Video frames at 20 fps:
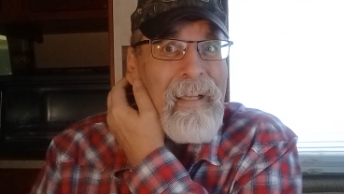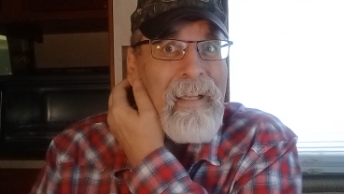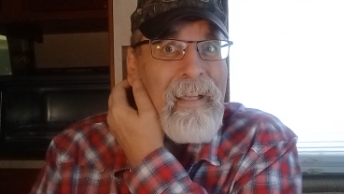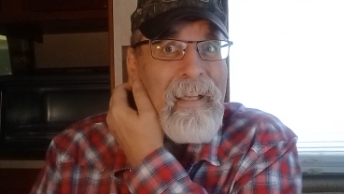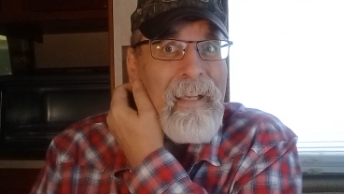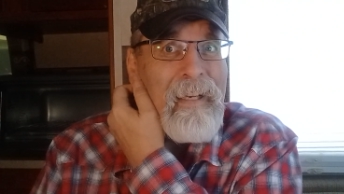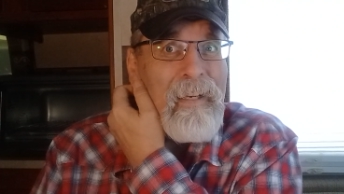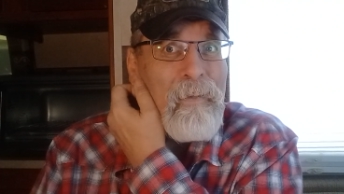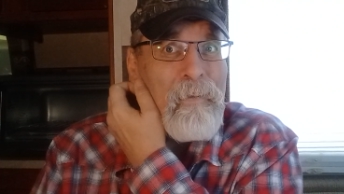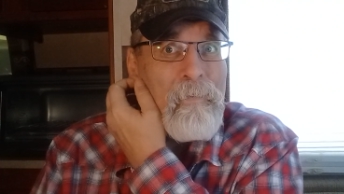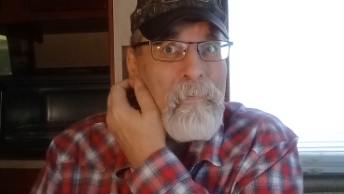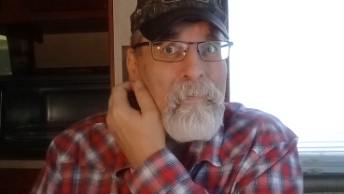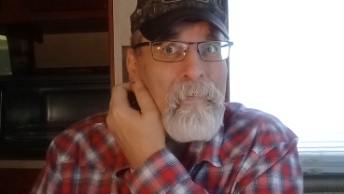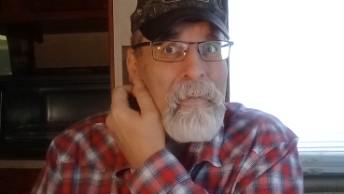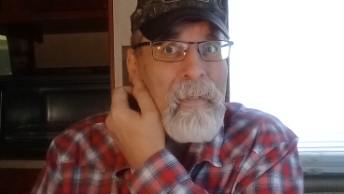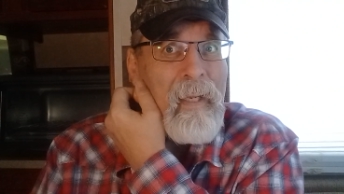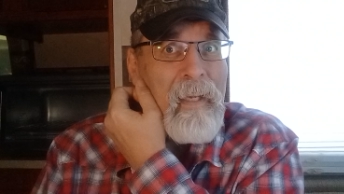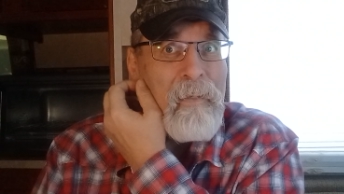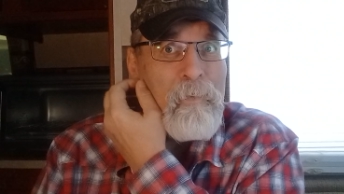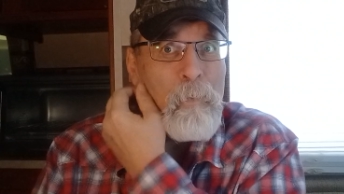
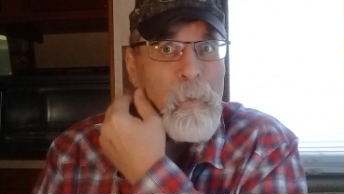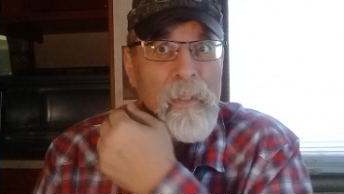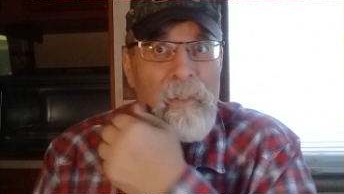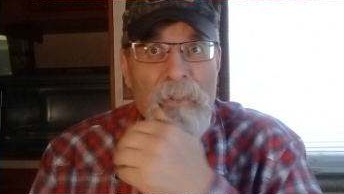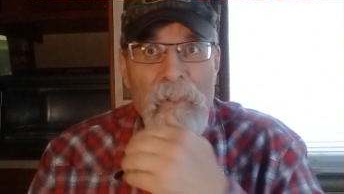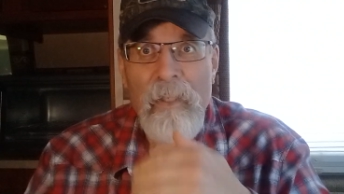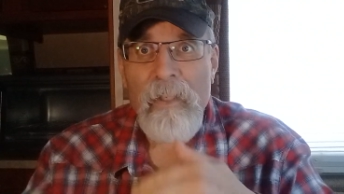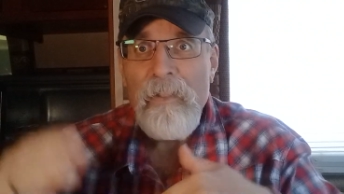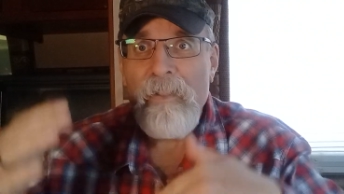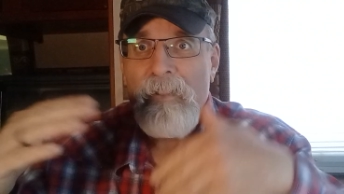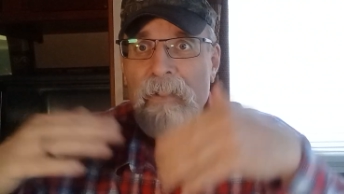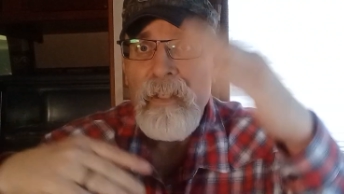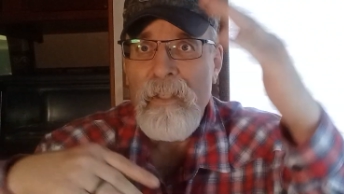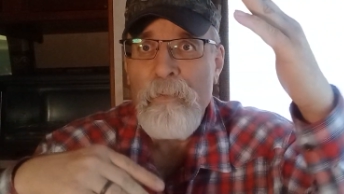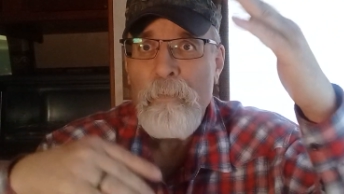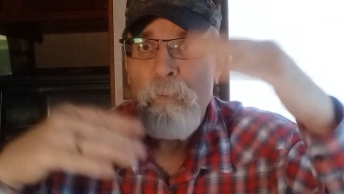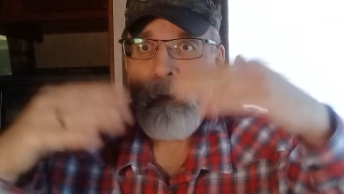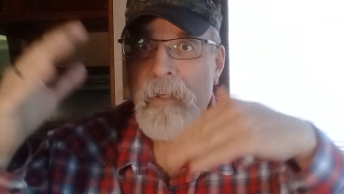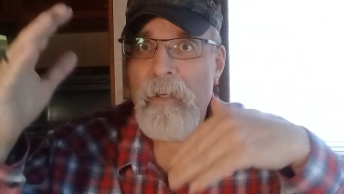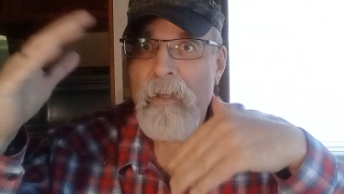Now we discussed
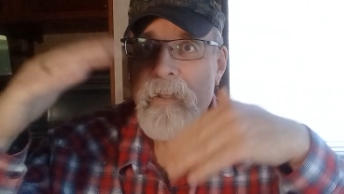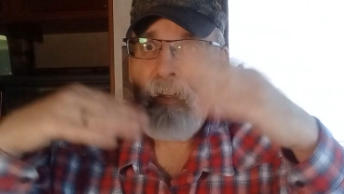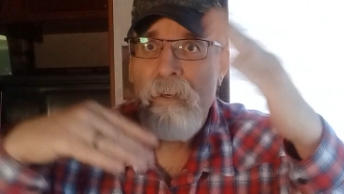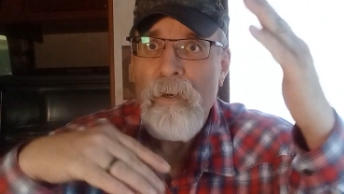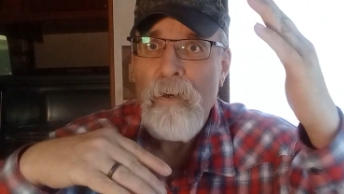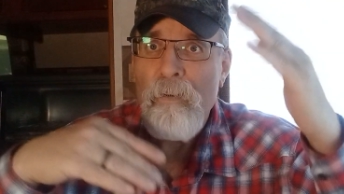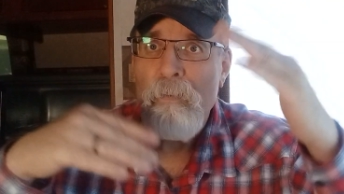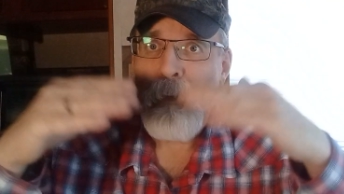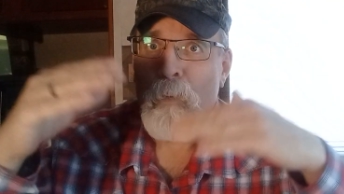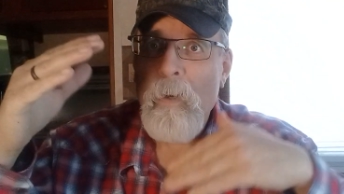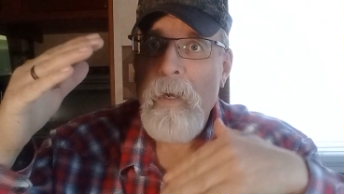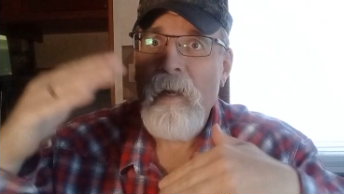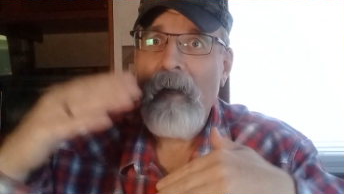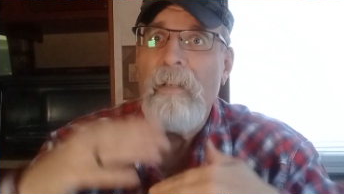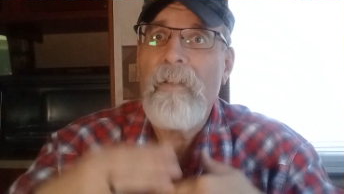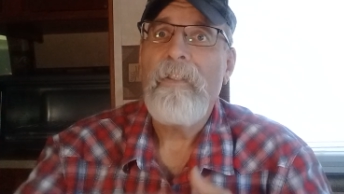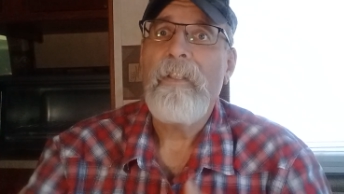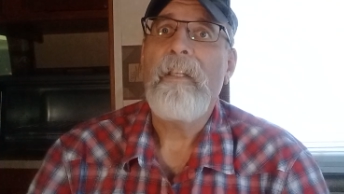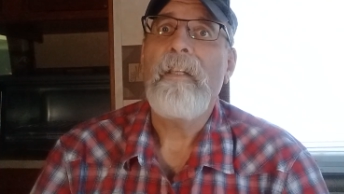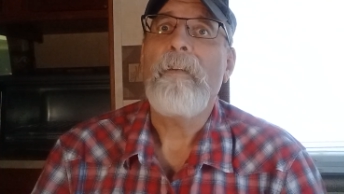this with the color code of
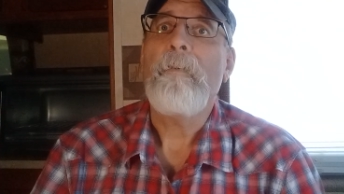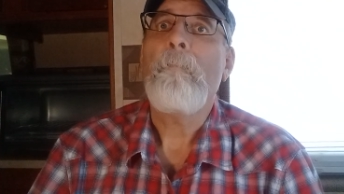awareness,